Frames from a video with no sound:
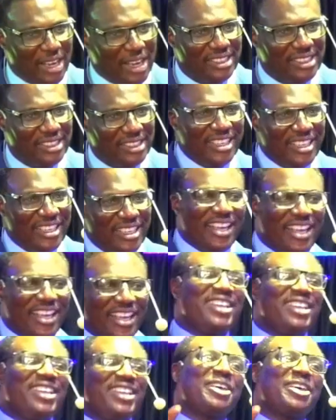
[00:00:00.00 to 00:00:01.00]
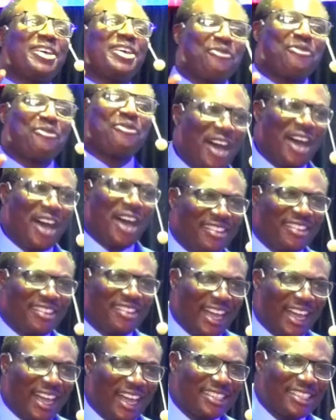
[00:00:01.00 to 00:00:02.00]
Is the fact that
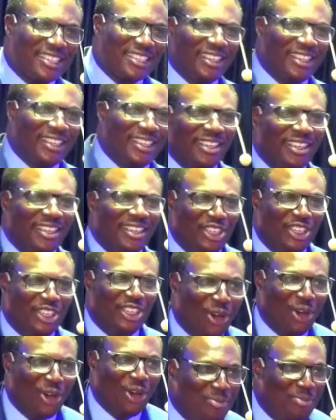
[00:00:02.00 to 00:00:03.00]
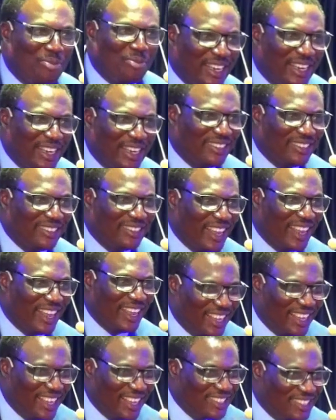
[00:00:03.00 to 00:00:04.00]
the Almighty
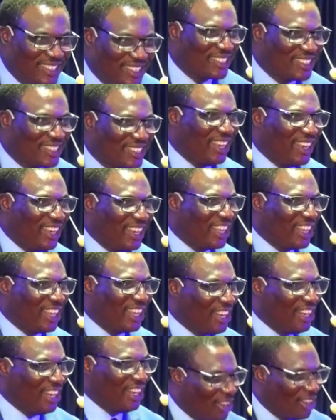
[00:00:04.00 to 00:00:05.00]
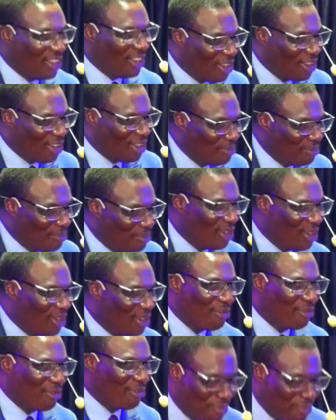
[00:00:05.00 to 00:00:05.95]
reigns in the kingdom of men.